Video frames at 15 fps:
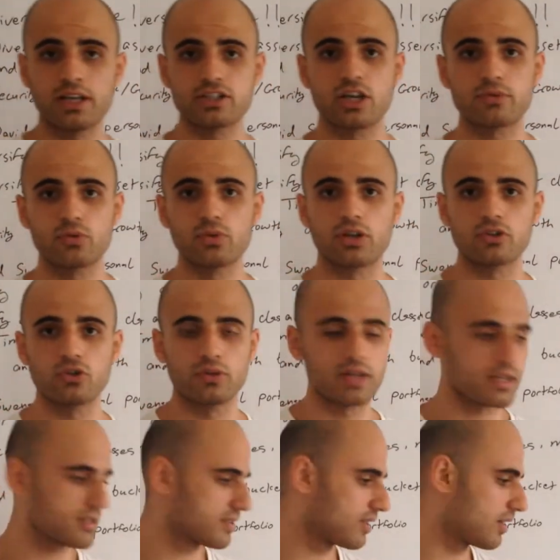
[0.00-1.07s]
next chapter,
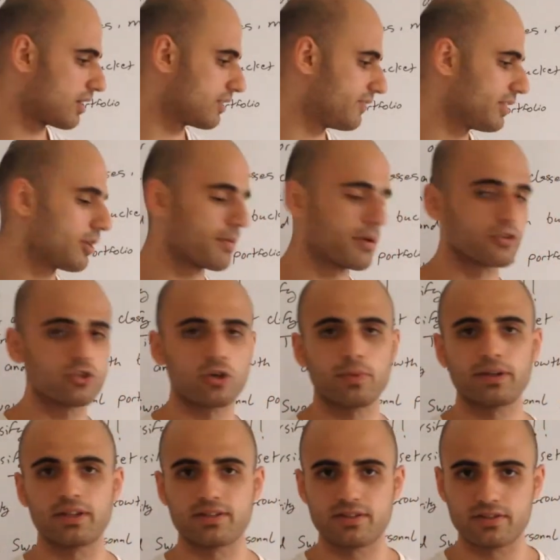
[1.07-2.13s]
next video, we're going to talk
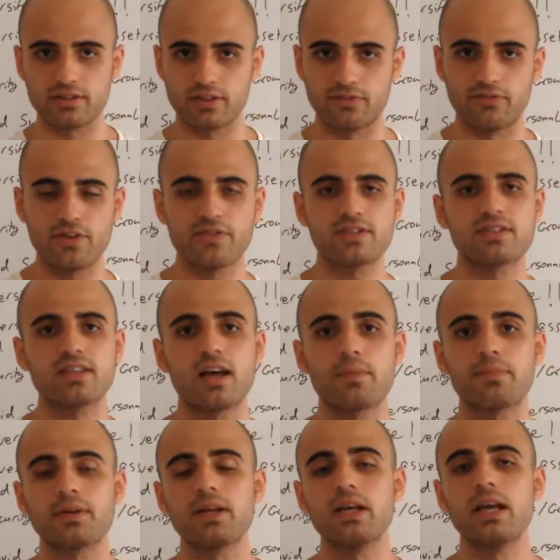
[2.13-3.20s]
about the fifth
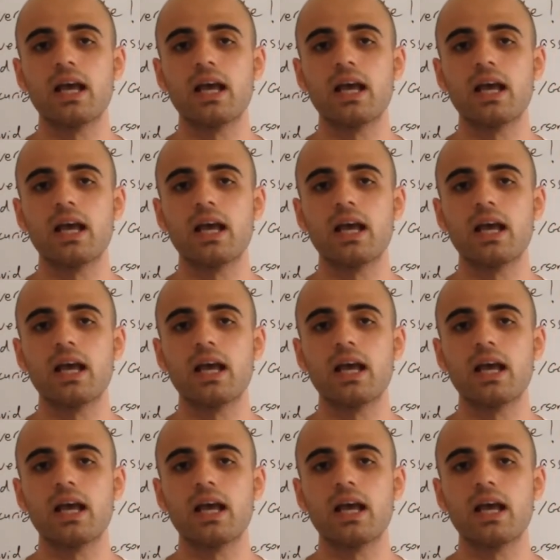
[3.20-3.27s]
step.